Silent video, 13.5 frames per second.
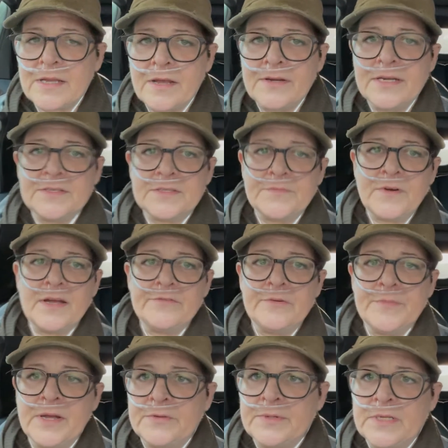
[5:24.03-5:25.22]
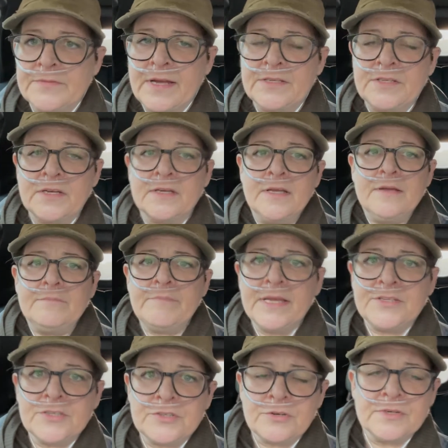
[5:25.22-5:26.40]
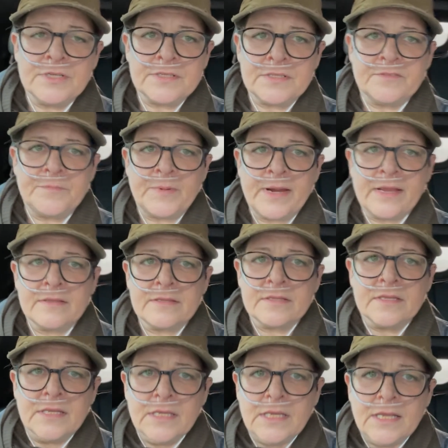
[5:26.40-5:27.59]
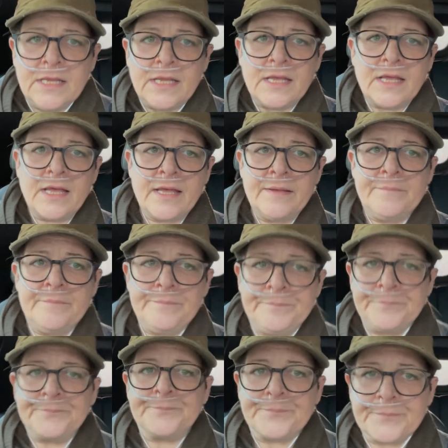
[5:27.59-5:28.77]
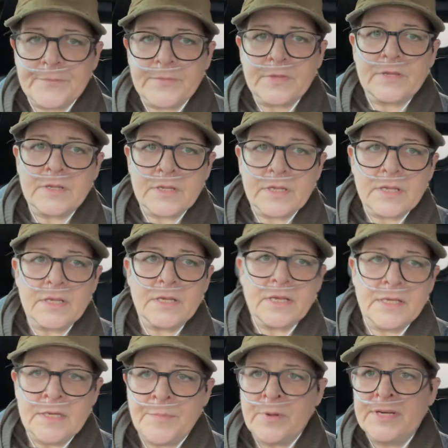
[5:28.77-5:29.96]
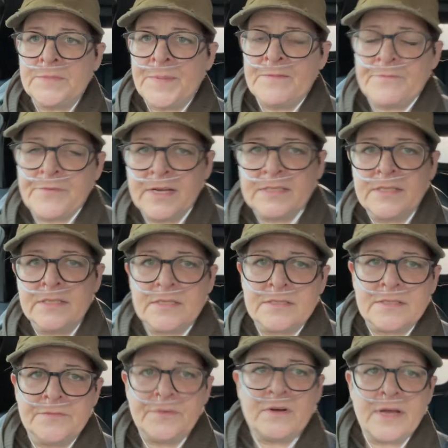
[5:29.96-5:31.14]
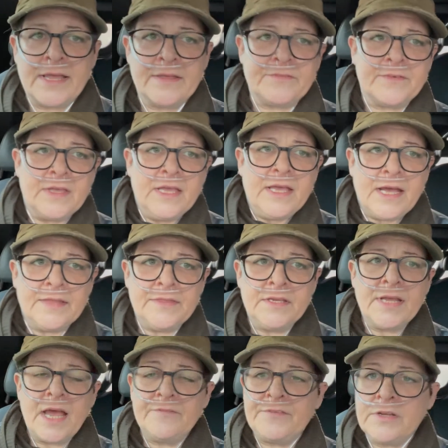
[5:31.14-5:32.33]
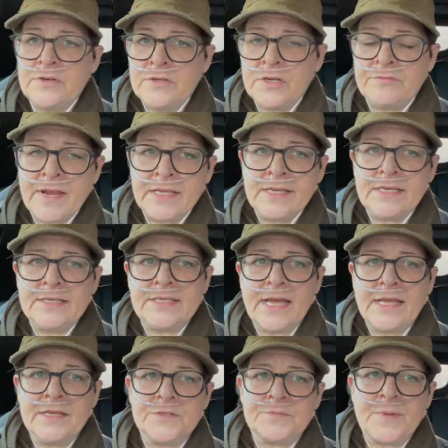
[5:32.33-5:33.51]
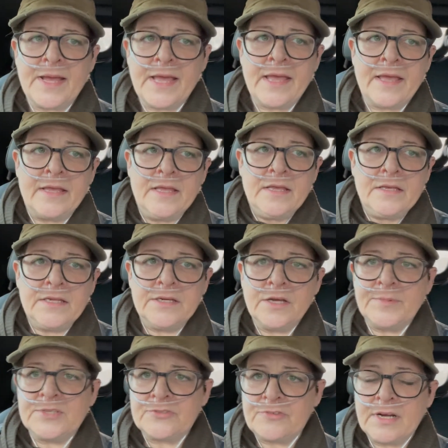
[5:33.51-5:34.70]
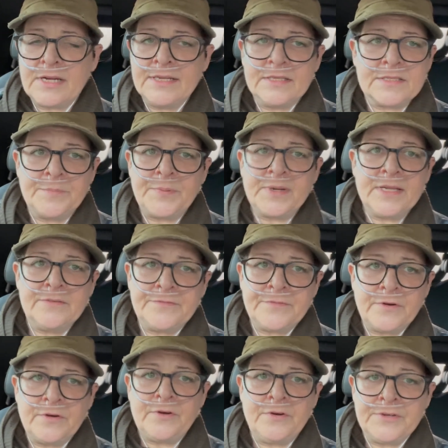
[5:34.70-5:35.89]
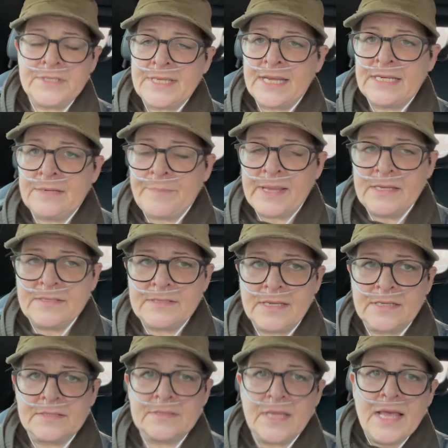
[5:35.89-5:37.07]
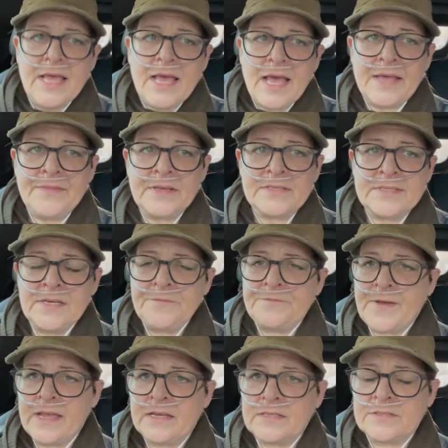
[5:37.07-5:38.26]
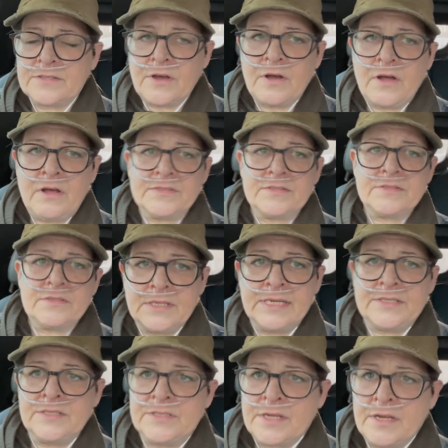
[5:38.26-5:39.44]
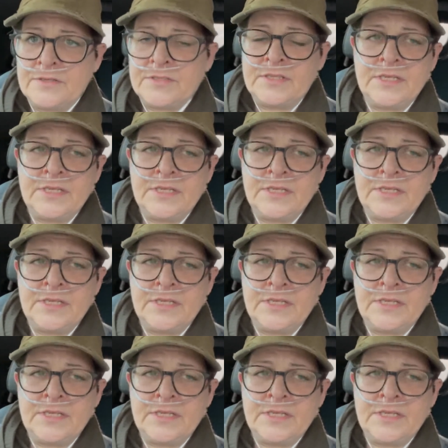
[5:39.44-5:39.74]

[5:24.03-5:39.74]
going in survival mode when you've had your major shortness of breath, and your body's been fighting to survive, and then you have your regular days where, you know, we're struggling to breathe on a daily basis, and that still affects us needing to go to the